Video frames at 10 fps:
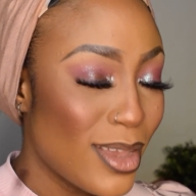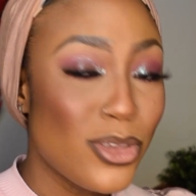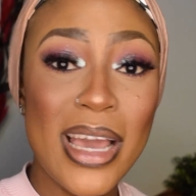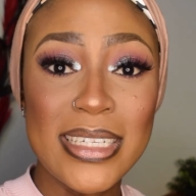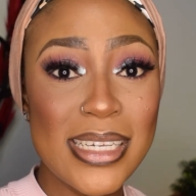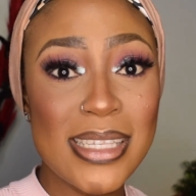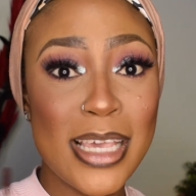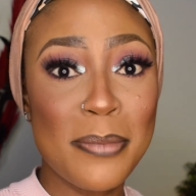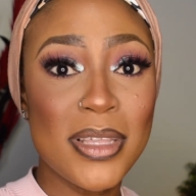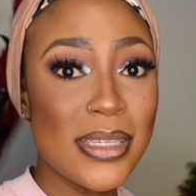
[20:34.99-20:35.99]
You can just
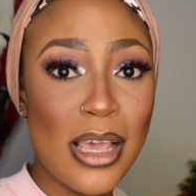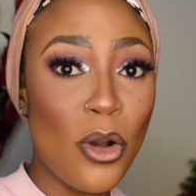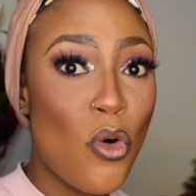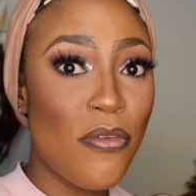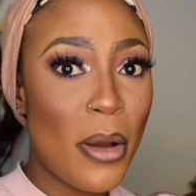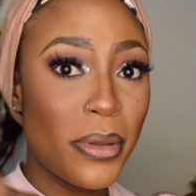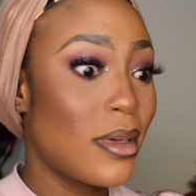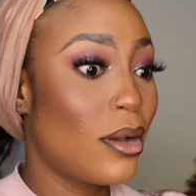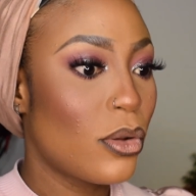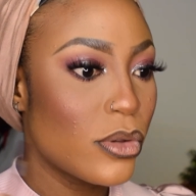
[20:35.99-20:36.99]
skip this and go over with
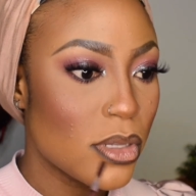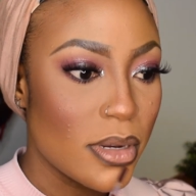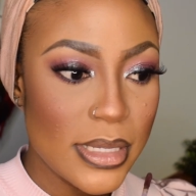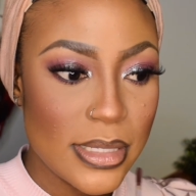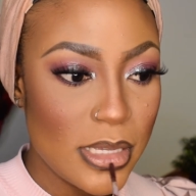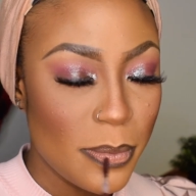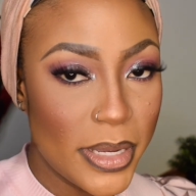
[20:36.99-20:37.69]
the gloss, honestly,